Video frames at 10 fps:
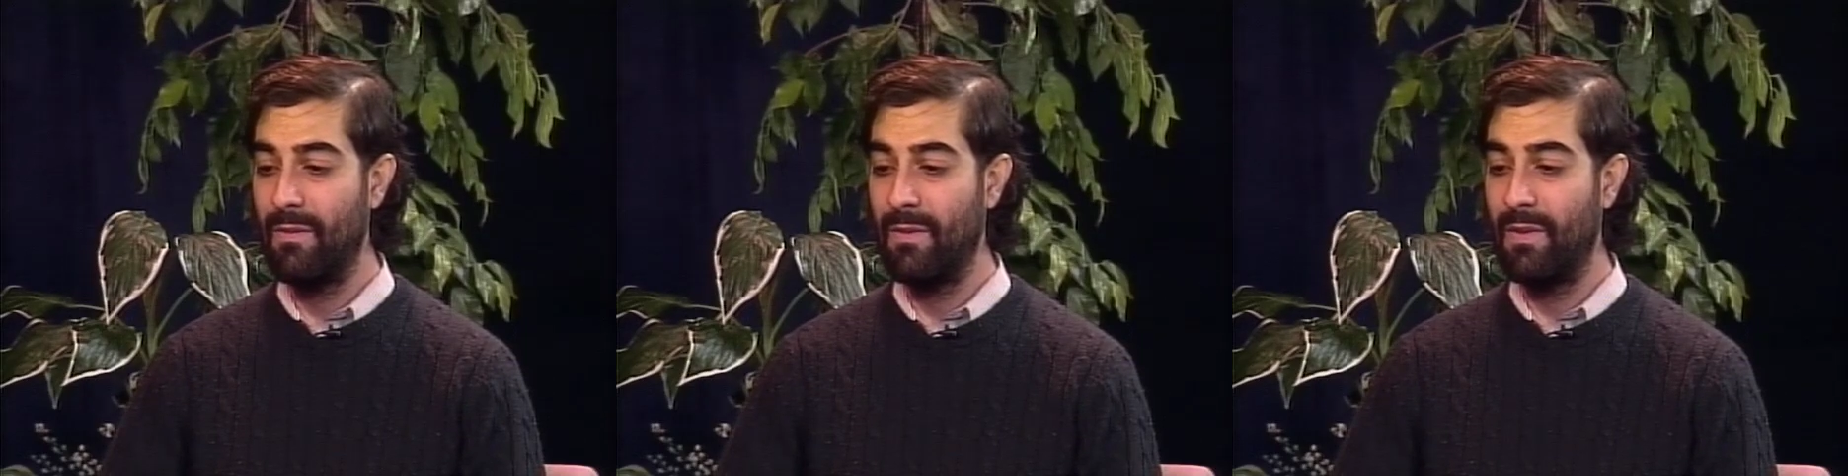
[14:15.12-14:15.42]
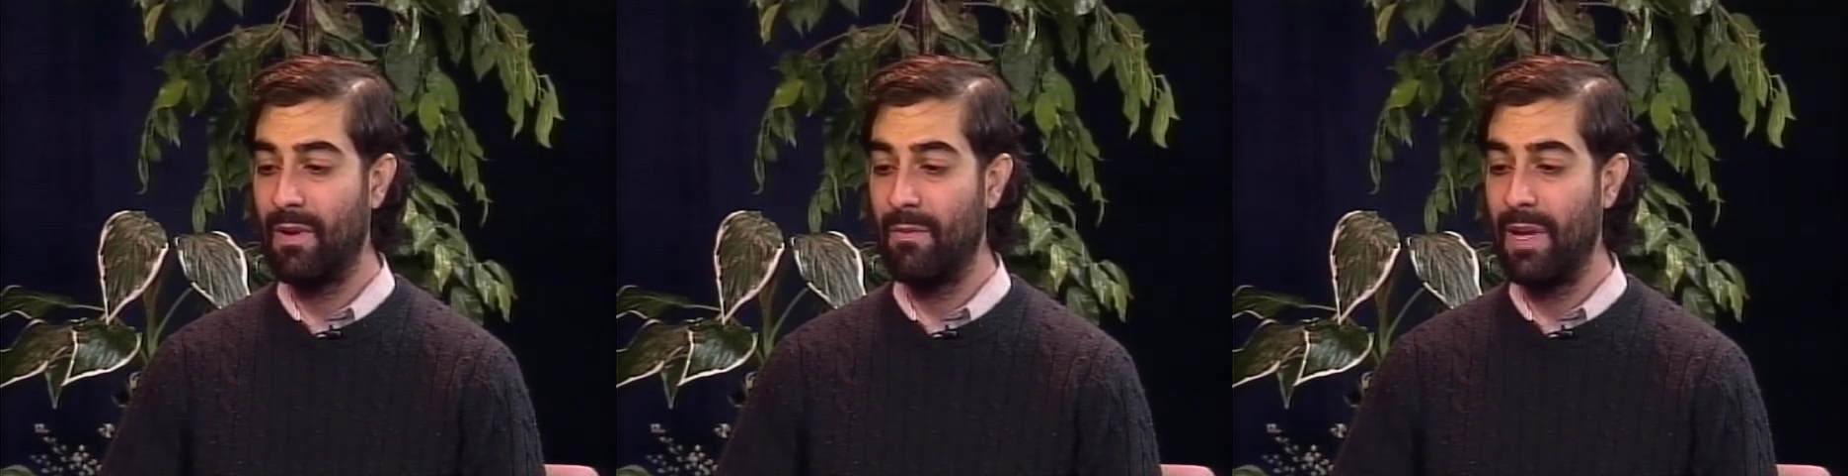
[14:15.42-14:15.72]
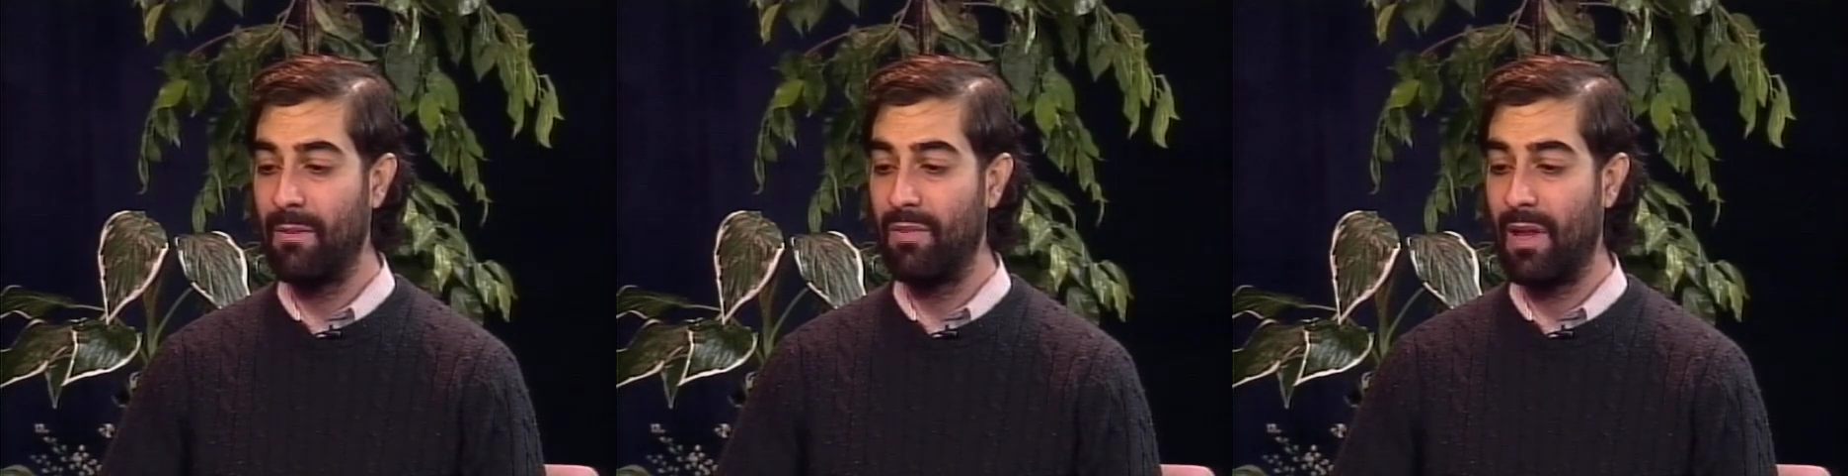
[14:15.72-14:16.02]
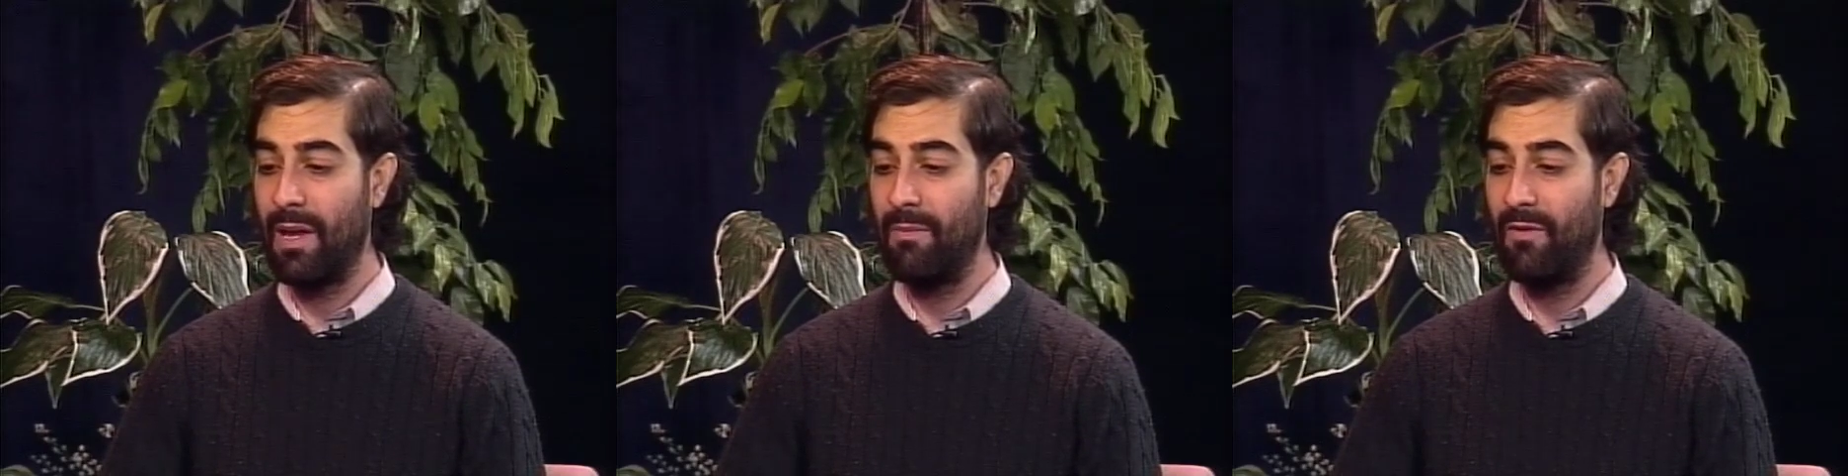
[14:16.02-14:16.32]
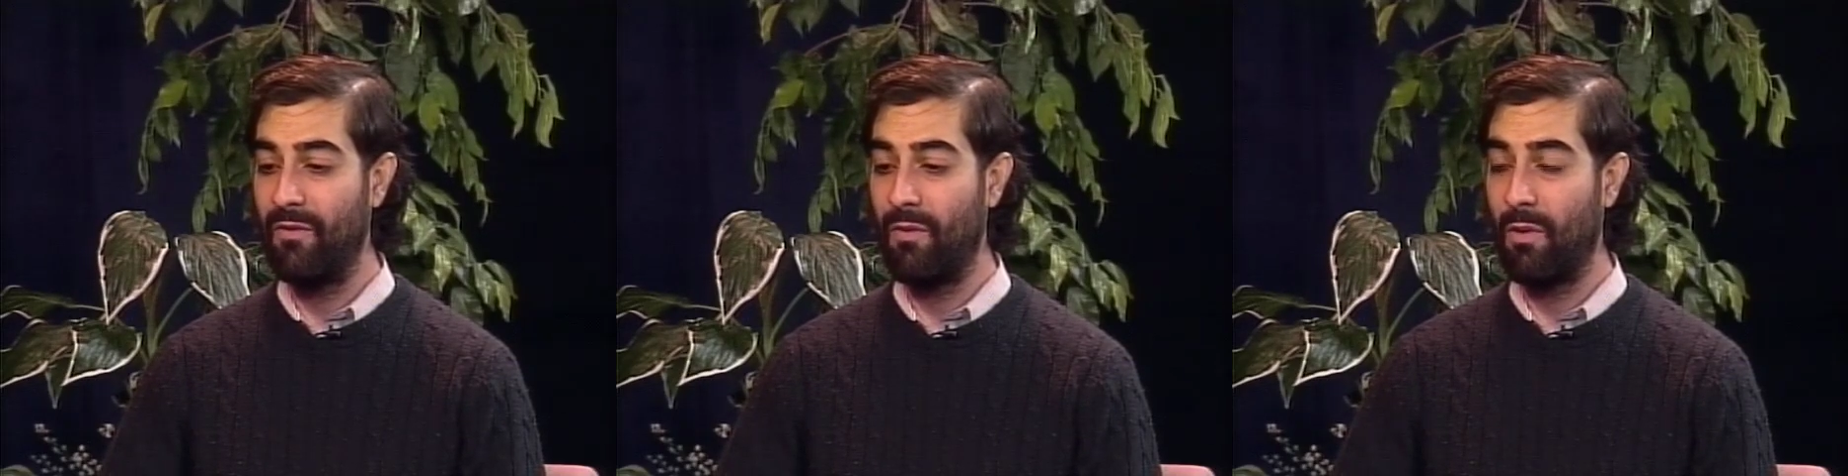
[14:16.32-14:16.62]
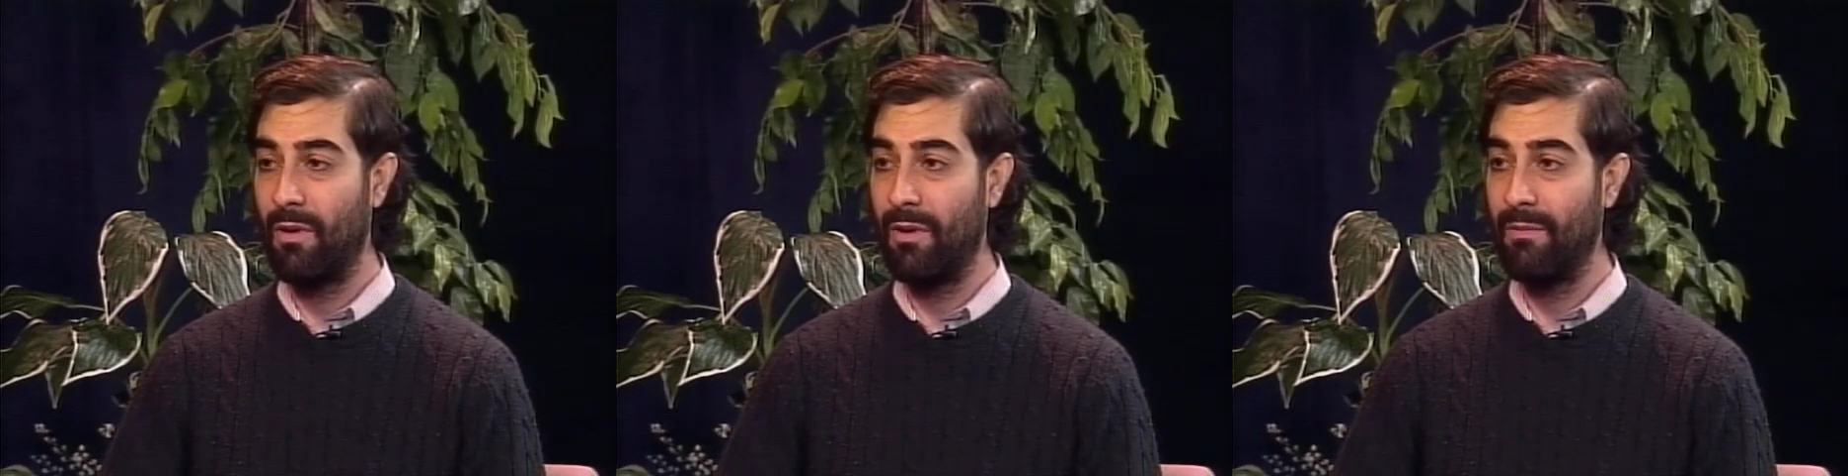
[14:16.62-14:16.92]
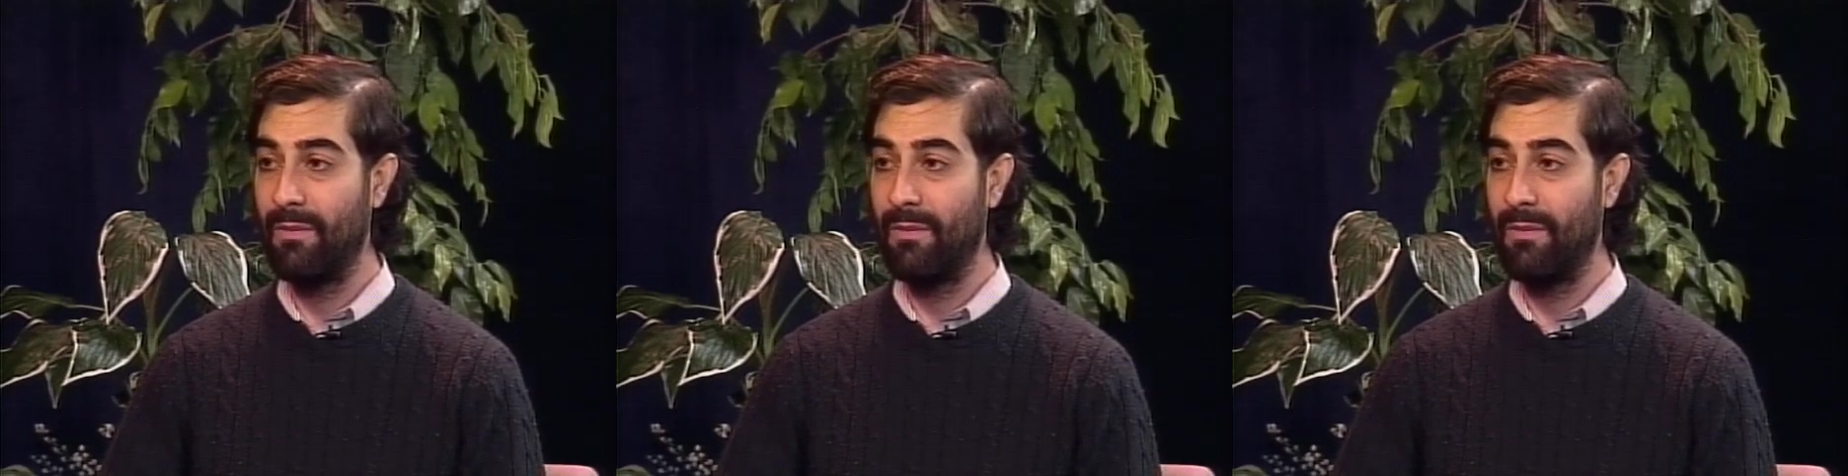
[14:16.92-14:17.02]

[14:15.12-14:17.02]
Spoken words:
They're being blamed for